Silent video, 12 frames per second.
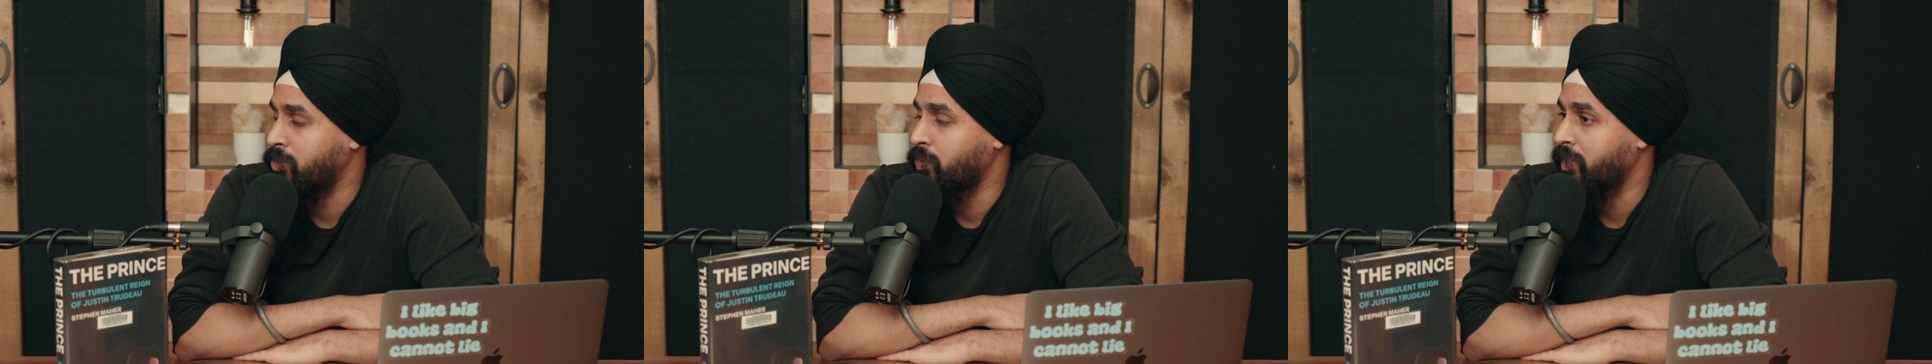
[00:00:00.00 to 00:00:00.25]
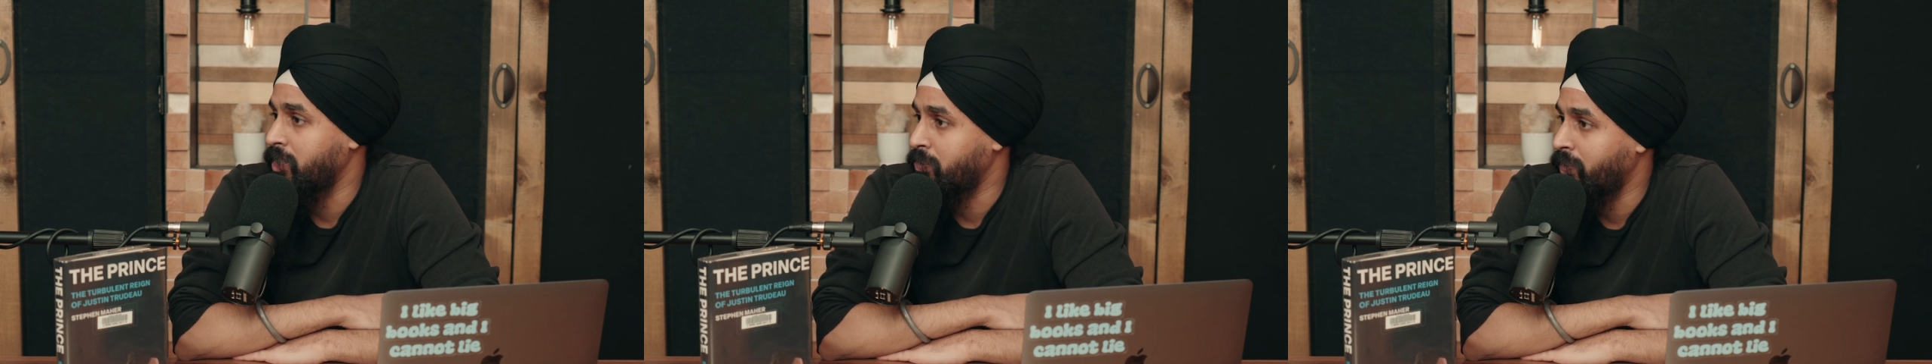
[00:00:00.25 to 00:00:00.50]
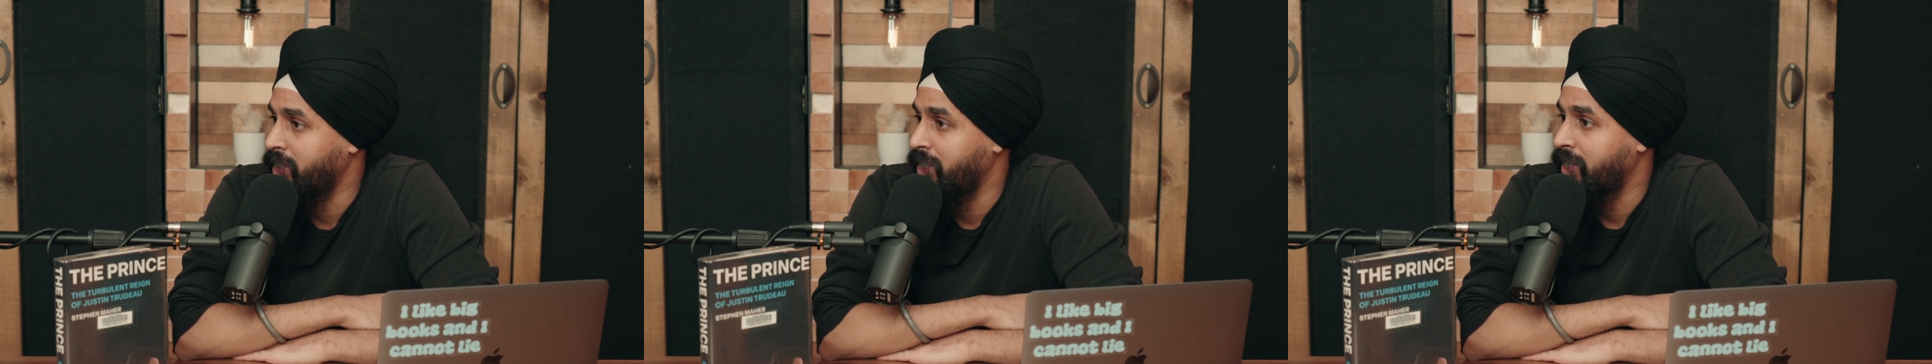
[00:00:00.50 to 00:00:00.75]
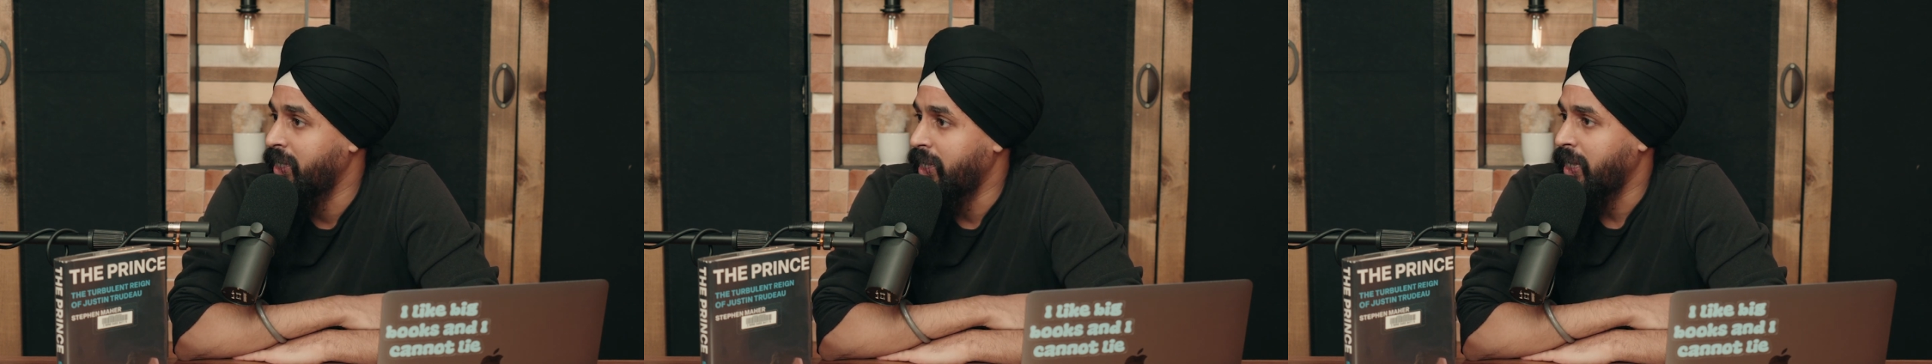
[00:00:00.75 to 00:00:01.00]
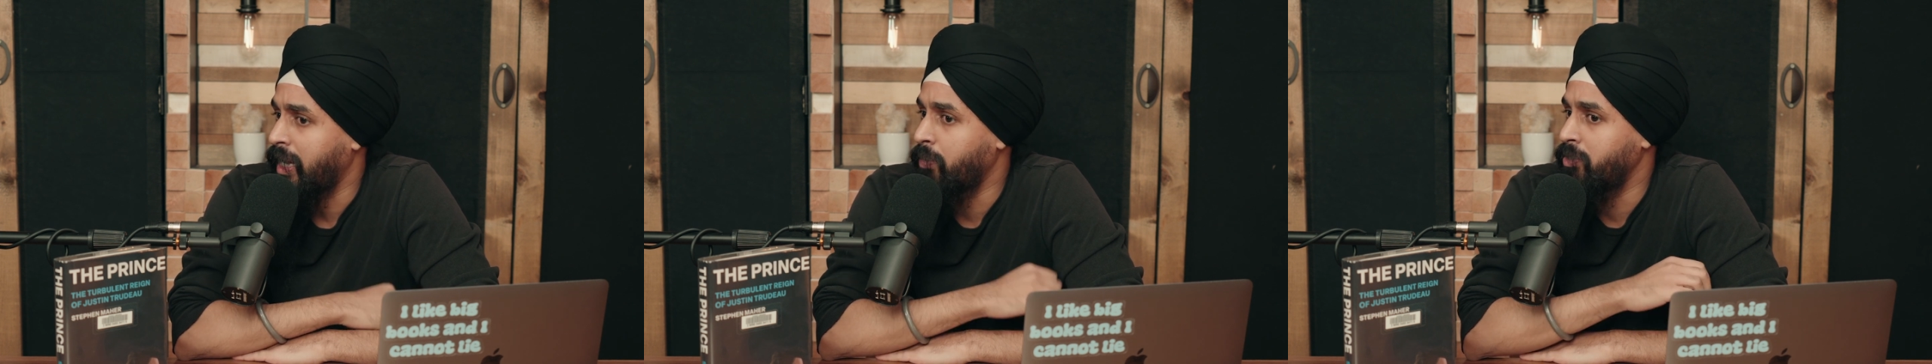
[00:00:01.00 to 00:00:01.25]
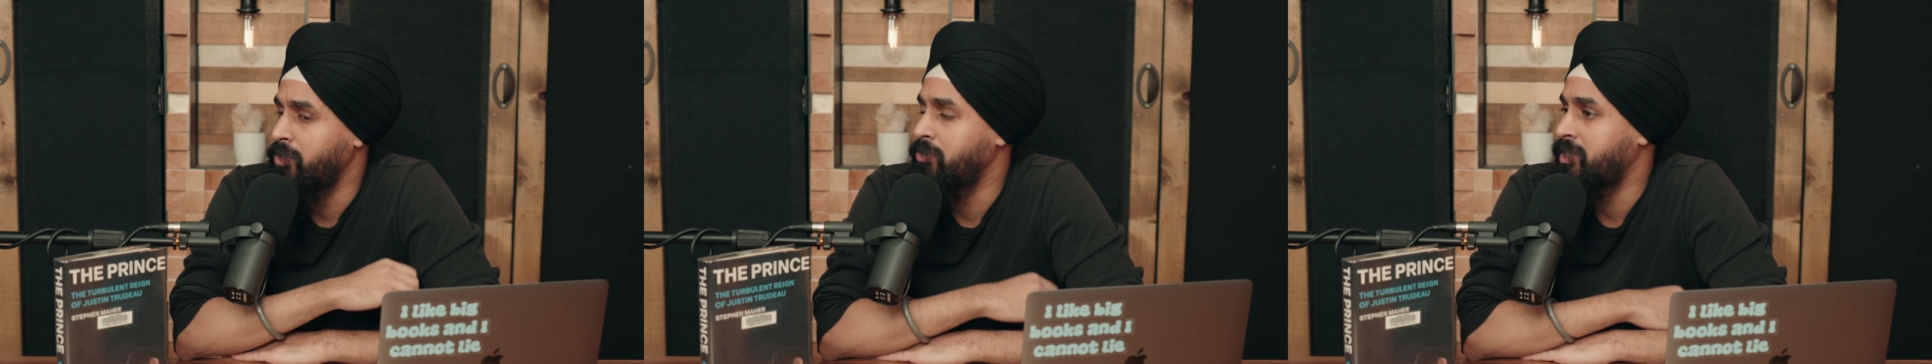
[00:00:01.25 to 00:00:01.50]
2020, how
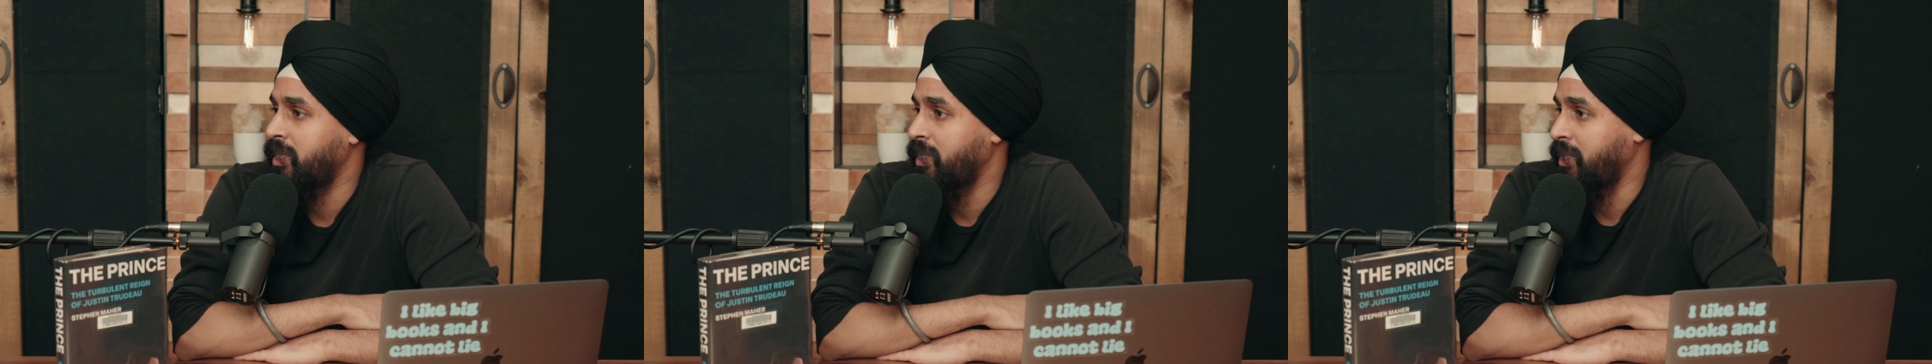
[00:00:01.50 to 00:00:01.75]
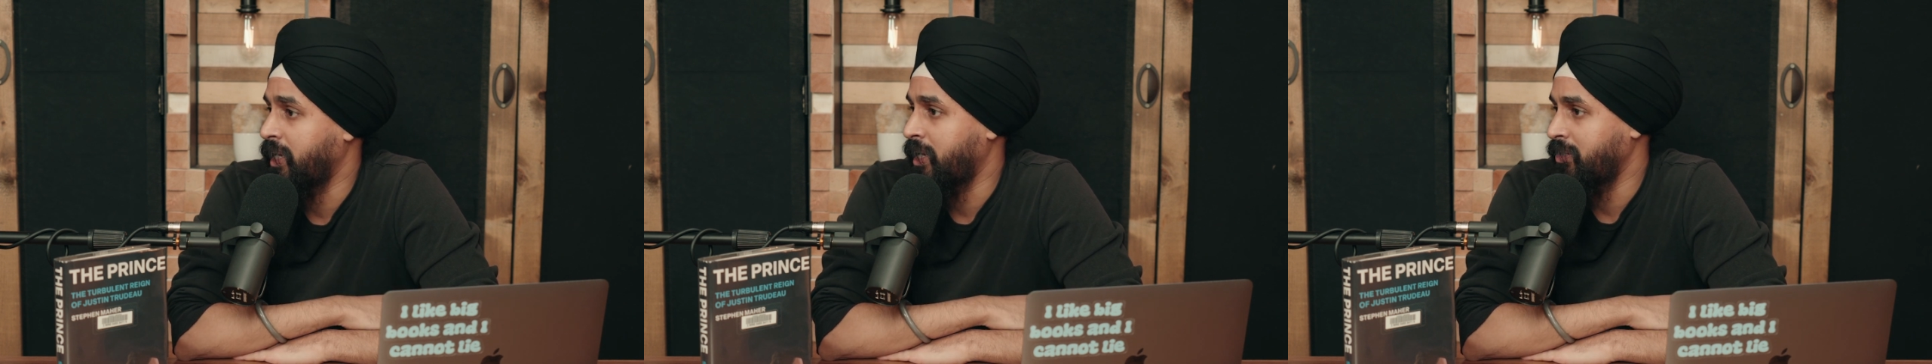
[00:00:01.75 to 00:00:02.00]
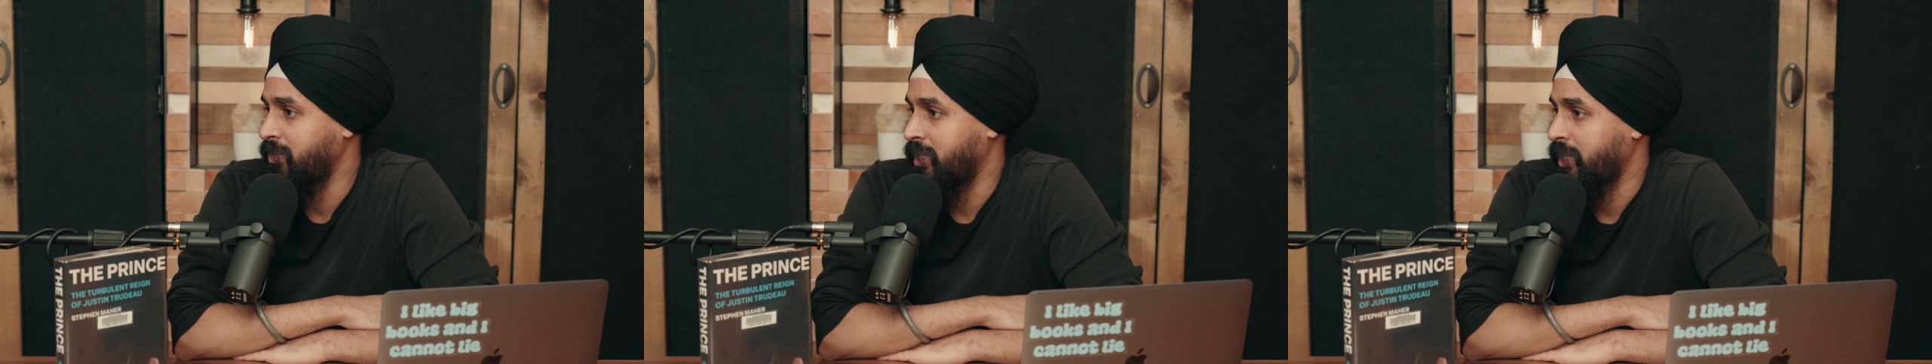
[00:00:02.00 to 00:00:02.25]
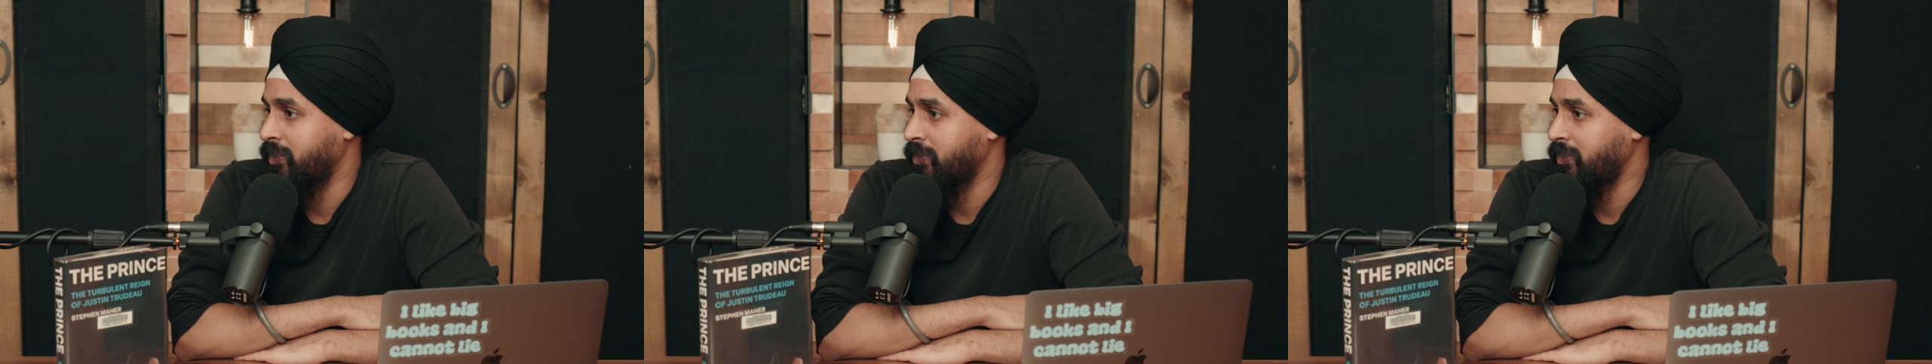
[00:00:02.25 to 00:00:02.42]
would you say he handled that